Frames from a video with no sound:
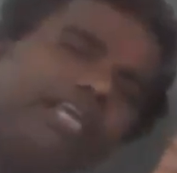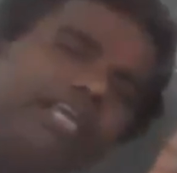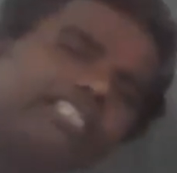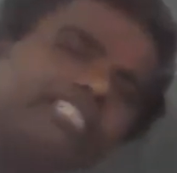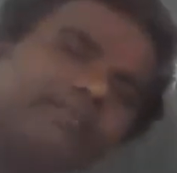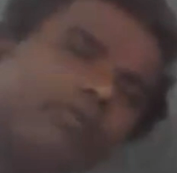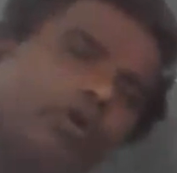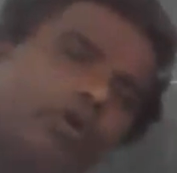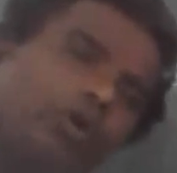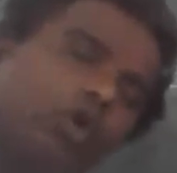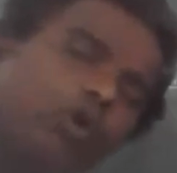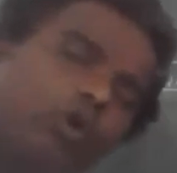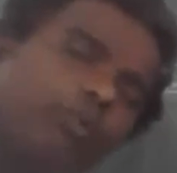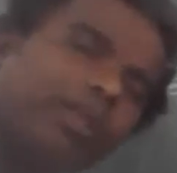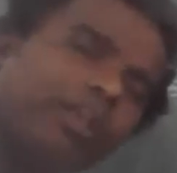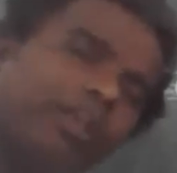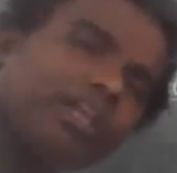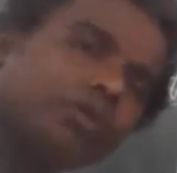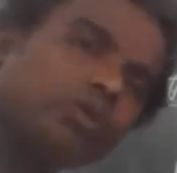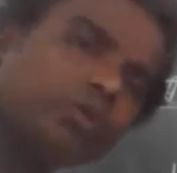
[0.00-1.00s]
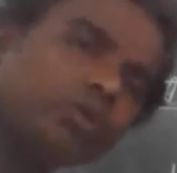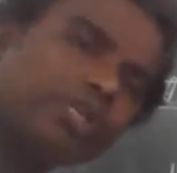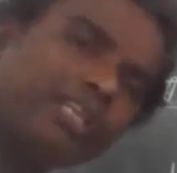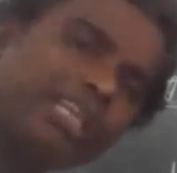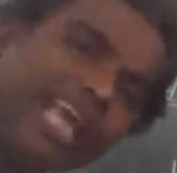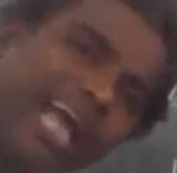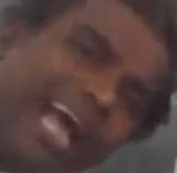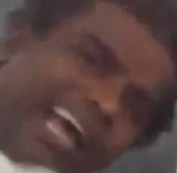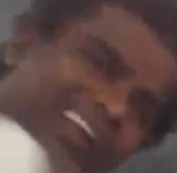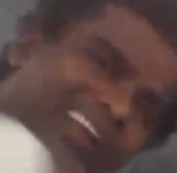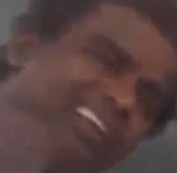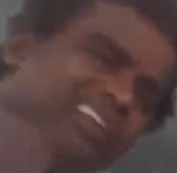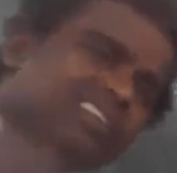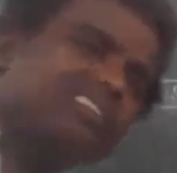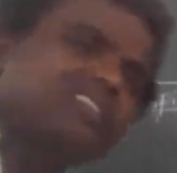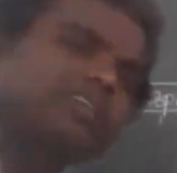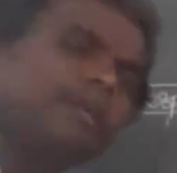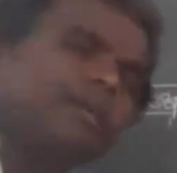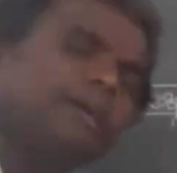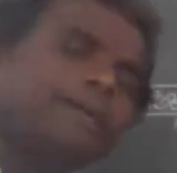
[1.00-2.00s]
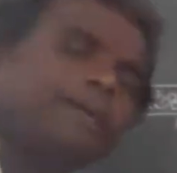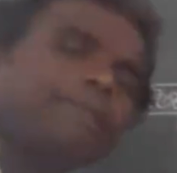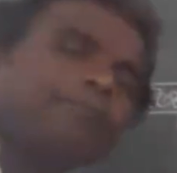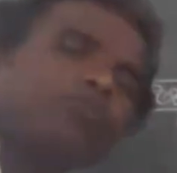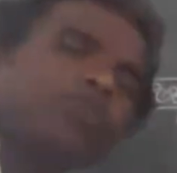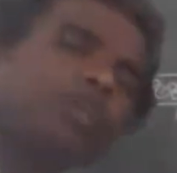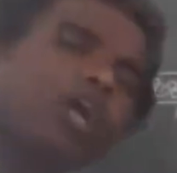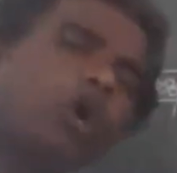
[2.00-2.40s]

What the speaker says: hemoglobin to carries how